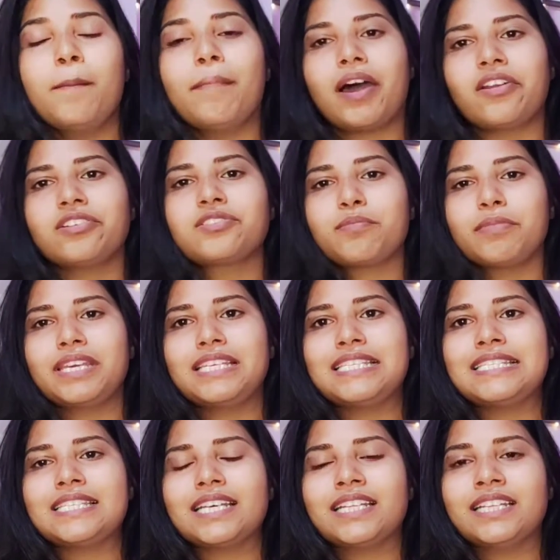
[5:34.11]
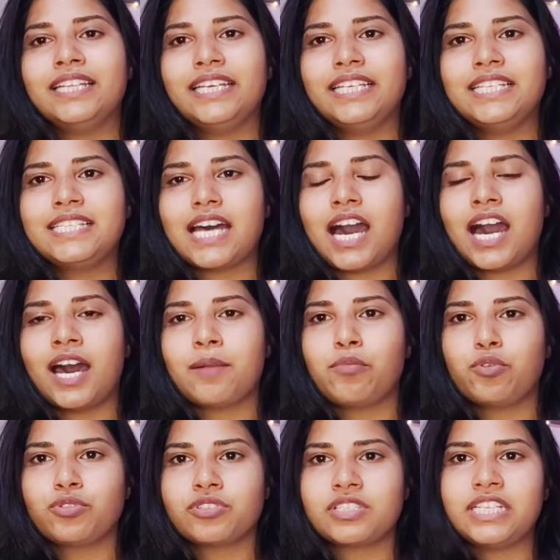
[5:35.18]
Marlowesque means these are
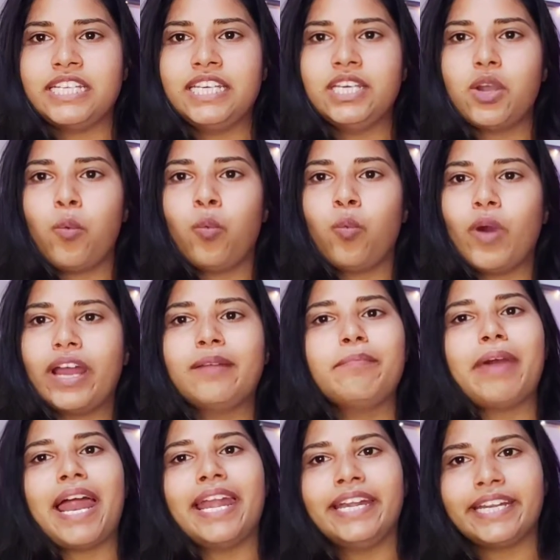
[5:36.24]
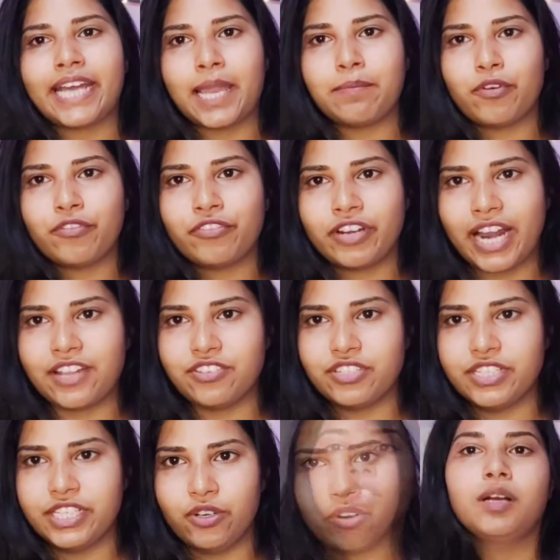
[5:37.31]
mostly one-man type of
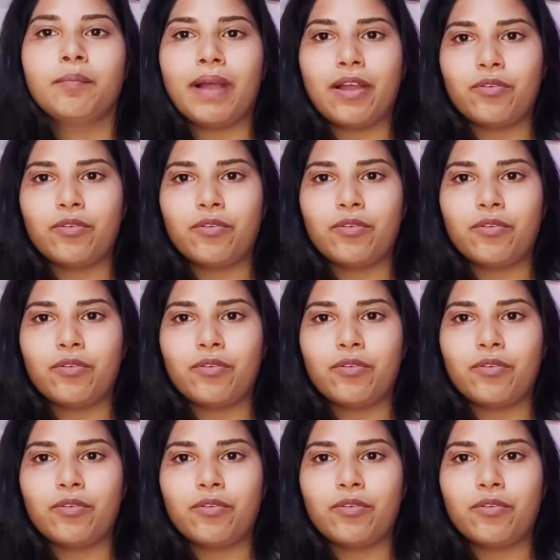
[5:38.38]
tragedy. Okay?